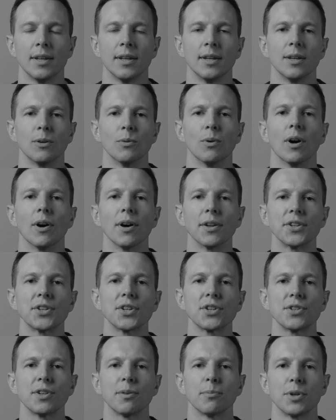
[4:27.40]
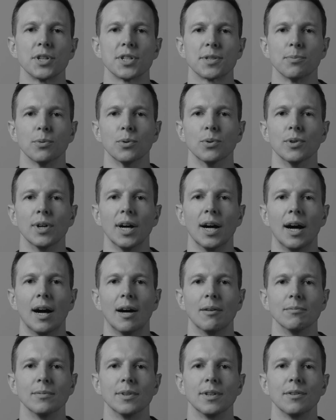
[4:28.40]
Well, a decision in principle
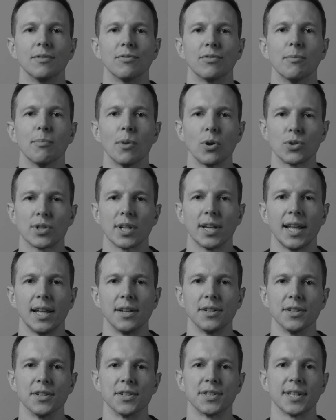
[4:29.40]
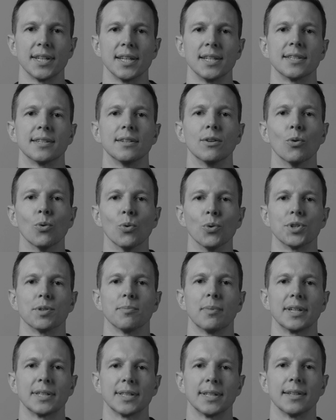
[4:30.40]
for most lenders is an
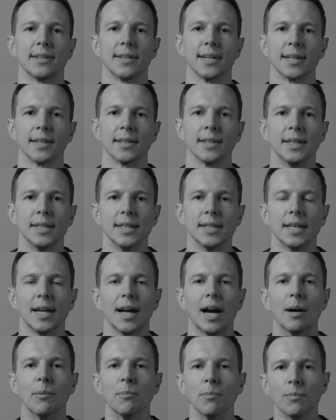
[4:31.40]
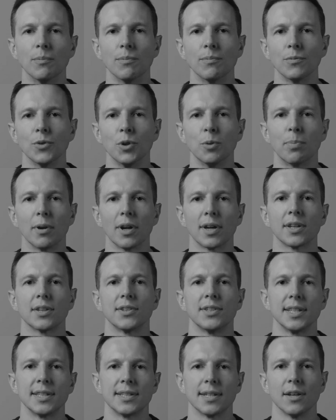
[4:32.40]
automated thing. You plug your
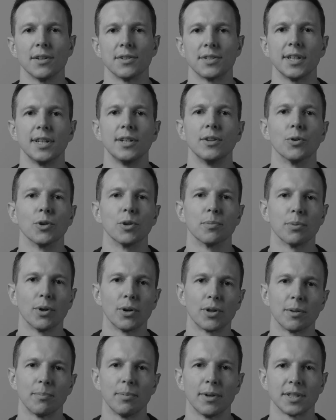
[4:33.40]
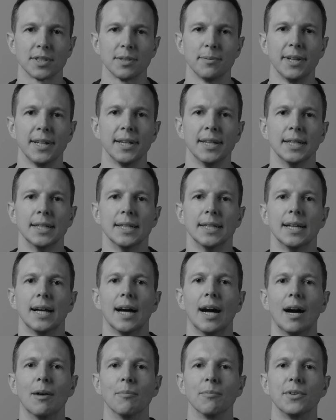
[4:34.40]
details in, or your broker plugs them in.
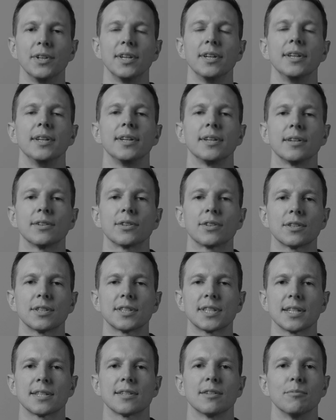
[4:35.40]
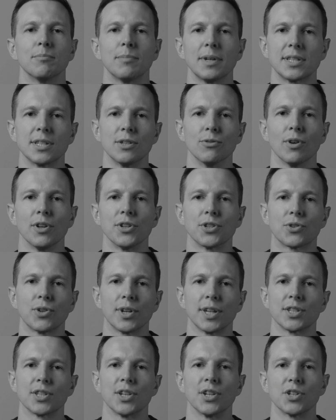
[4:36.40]
The system basically runs a
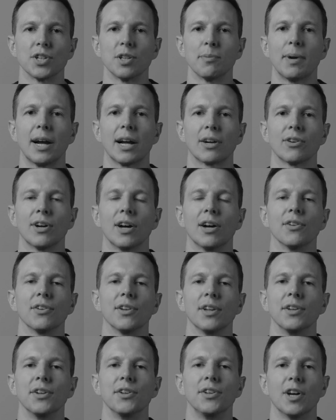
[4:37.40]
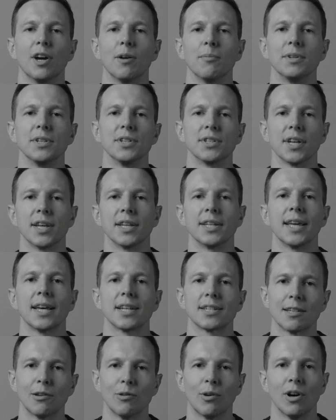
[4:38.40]
credit search in the background and determines a
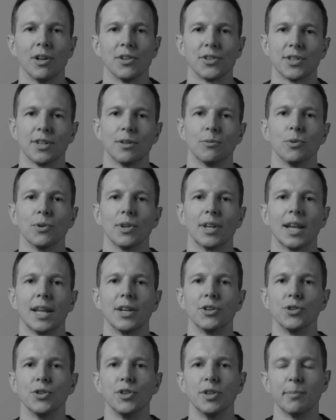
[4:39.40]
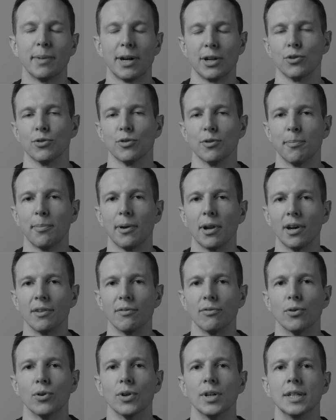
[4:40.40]
yes, no answer. Will they lend you the amount you've applied
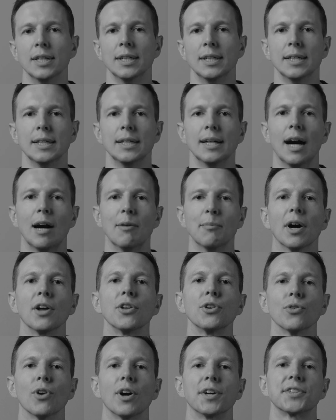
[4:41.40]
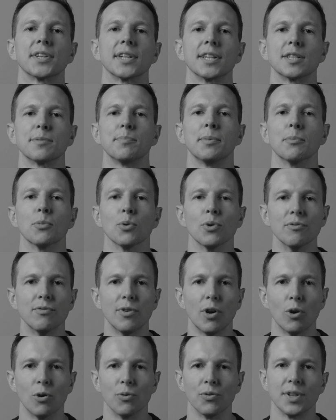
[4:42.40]
for? Underwriting is a bit more
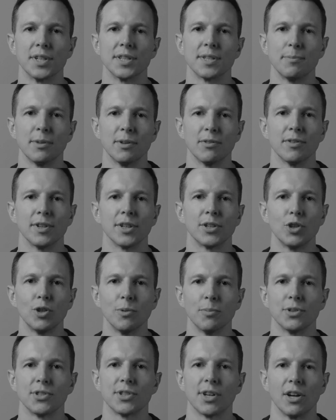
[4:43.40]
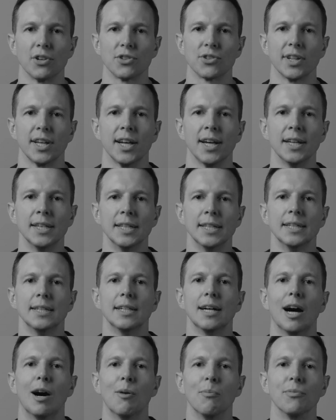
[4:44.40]
involved. There's a bit of a human touch there.
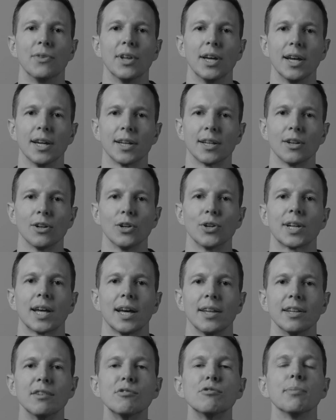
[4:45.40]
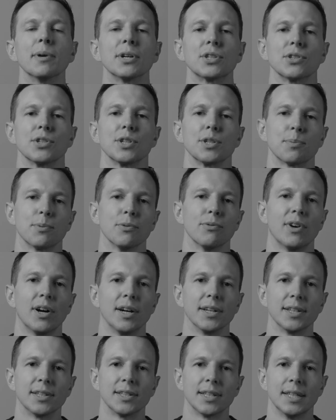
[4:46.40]
They're going to look at the information that's
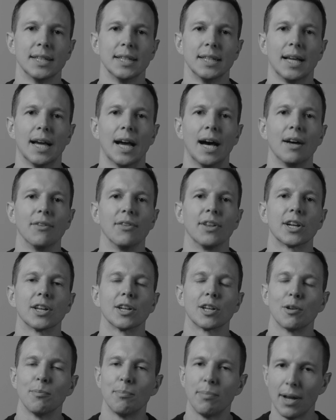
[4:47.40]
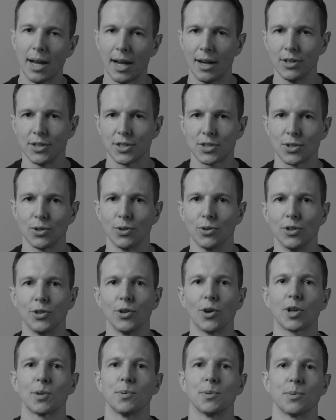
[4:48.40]
provided and they're going to compare it to the
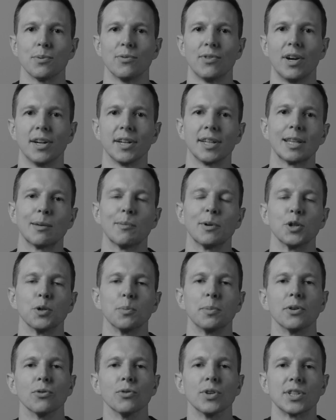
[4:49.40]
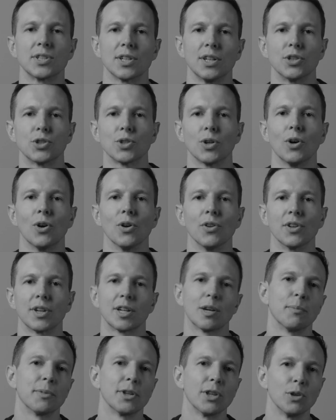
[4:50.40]
documents provided. They might do a bit of research on the
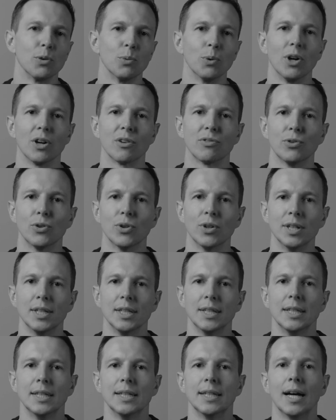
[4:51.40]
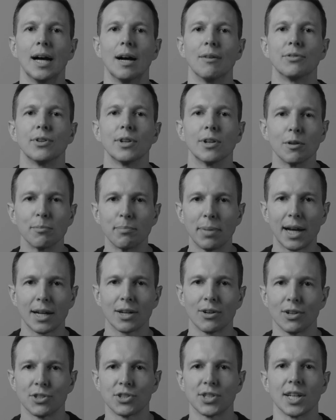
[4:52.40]
company that you work for, a few little
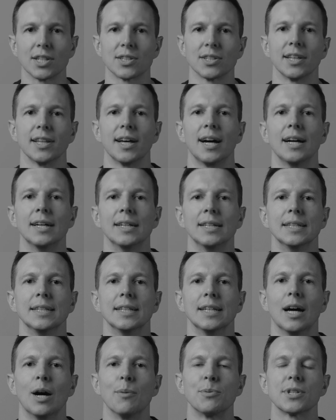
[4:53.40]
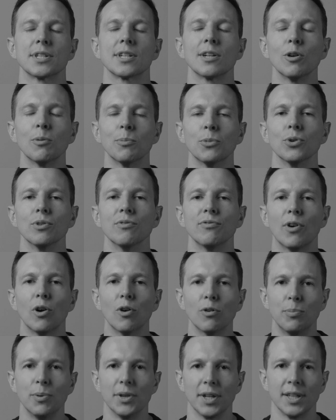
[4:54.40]
background checks like that. So there's a lot more
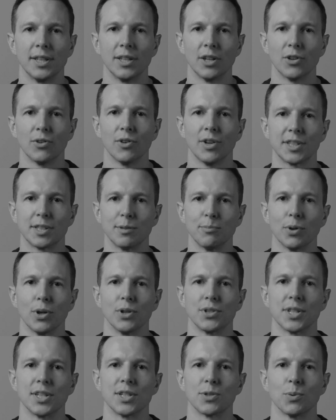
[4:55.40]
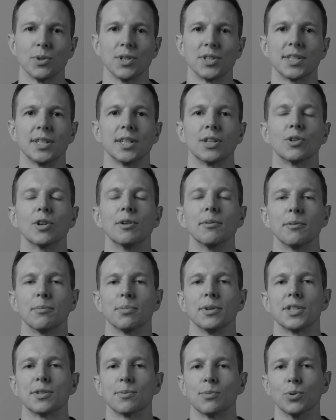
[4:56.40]
involvement in the underwriting process, whereas the agreement in
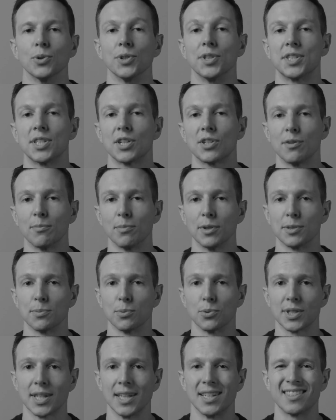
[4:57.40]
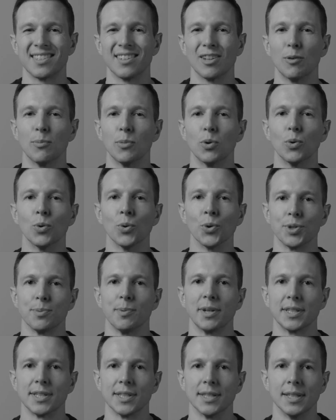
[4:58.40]
principle or decision in principle stage is a lot more
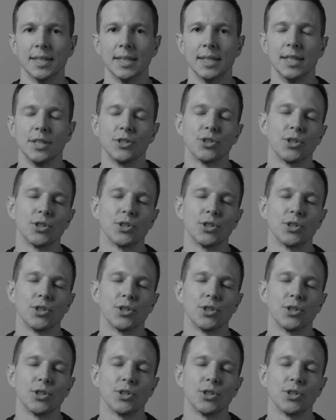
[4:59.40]
automated. So